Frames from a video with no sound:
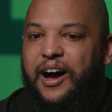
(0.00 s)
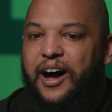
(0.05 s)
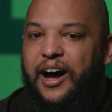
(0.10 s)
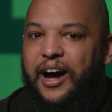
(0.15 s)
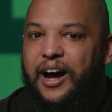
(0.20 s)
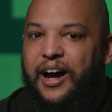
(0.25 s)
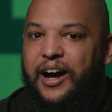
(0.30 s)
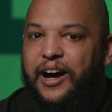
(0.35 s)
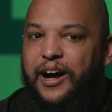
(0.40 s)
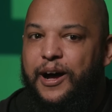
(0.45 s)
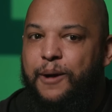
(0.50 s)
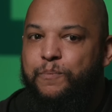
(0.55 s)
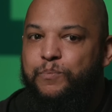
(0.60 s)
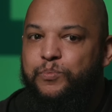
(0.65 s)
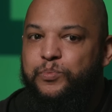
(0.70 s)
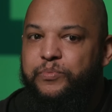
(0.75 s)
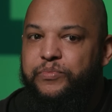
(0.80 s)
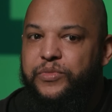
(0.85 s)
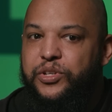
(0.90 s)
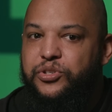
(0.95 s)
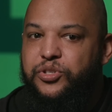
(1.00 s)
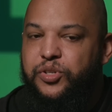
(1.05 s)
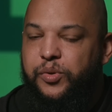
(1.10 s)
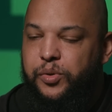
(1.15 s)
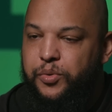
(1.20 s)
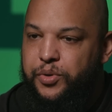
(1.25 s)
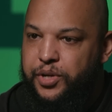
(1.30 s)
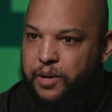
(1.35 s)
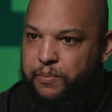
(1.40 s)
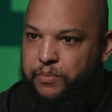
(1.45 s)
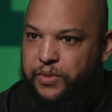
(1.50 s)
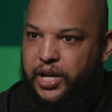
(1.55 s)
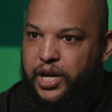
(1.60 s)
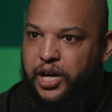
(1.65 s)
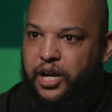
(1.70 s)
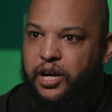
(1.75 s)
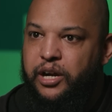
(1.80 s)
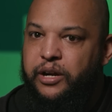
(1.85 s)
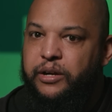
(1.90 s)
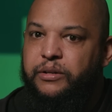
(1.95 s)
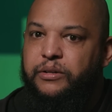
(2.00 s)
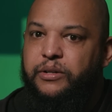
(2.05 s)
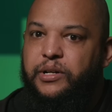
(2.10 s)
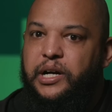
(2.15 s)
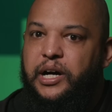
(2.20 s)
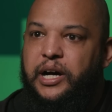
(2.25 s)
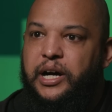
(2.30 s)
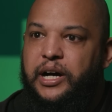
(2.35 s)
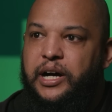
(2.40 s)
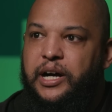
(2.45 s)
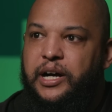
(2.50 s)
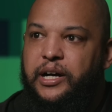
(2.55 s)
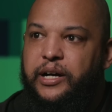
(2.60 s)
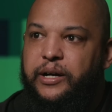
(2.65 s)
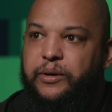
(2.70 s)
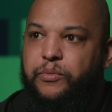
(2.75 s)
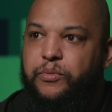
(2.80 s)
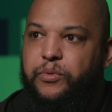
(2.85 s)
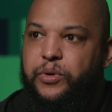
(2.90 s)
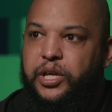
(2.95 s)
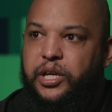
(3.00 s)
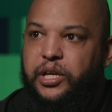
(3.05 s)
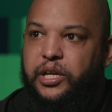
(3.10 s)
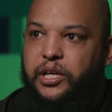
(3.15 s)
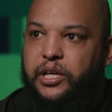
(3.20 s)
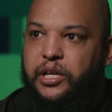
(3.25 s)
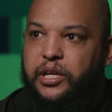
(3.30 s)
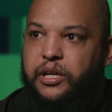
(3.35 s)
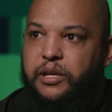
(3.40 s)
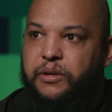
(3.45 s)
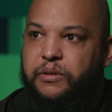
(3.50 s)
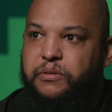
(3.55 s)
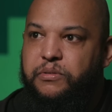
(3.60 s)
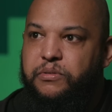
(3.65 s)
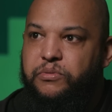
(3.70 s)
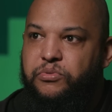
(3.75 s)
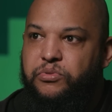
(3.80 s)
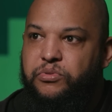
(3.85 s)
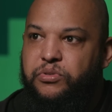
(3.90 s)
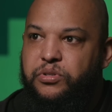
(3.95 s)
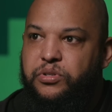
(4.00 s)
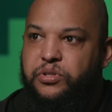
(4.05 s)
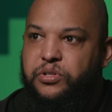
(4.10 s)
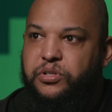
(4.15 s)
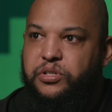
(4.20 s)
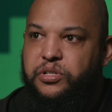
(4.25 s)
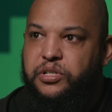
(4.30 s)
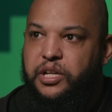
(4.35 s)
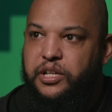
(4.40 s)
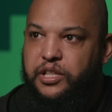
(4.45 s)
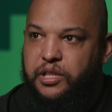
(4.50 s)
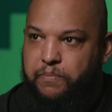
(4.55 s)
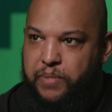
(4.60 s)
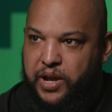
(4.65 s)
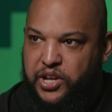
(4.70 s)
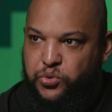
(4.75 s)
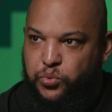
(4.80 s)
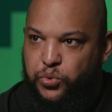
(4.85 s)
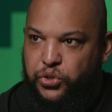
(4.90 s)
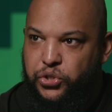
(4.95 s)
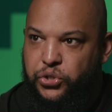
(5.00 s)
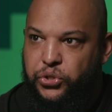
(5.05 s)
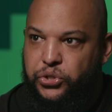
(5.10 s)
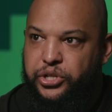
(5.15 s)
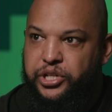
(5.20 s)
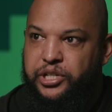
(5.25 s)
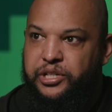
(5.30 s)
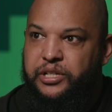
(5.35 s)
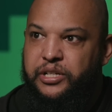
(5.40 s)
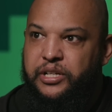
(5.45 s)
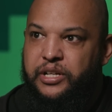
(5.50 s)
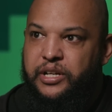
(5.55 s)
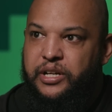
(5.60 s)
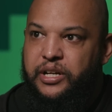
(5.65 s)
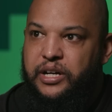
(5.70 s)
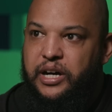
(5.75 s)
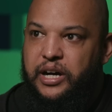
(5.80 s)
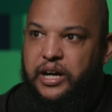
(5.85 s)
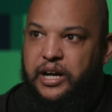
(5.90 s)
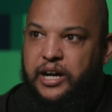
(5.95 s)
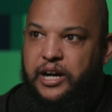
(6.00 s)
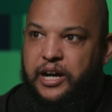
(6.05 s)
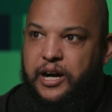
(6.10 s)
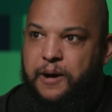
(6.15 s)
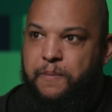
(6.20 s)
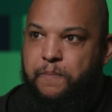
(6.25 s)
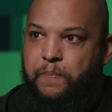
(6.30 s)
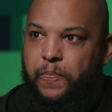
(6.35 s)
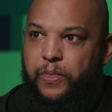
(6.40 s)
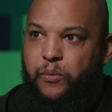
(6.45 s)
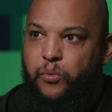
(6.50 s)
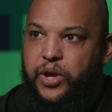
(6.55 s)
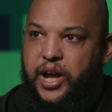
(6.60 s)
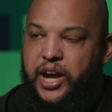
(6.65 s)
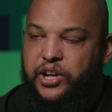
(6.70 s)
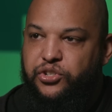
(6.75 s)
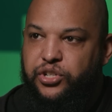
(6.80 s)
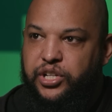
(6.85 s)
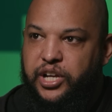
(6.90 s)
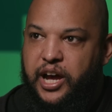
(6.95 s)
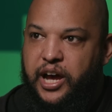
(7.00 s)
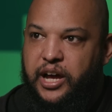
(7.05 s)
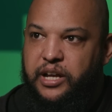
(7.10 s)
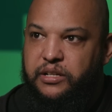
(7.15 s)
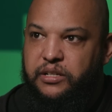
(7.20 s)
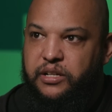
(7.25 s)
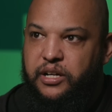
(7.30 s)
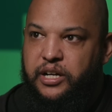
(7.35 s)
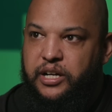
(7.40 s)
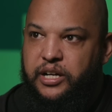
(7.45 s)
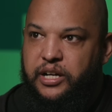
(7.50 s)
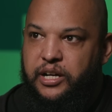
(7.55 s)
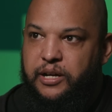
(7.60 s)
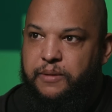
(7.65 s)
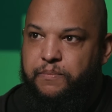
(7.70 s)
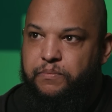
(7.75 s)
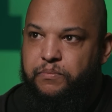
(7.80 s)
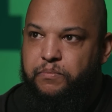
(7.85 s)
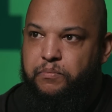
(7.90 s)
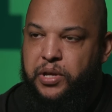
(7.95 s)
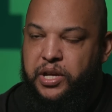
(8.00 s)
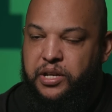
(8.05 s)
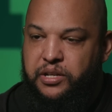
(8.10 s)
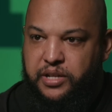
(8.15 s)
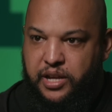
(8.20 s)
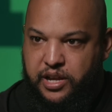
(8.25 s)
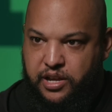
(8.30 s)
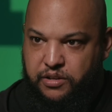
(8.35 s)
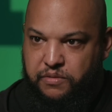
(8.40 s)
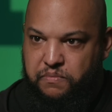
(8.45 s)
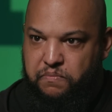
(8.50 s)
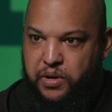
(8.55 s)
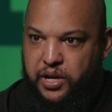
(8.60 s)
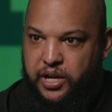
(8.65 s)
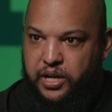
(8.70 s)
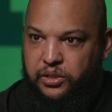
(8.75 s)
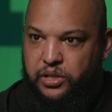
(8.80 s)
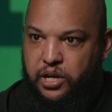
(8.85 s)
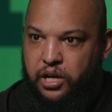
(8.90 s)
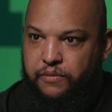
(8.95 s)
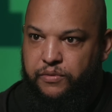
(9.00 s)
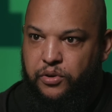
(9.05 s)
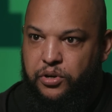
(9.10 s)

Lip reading: So we went up there. We did the best we could. We actually got pinned down by a lot of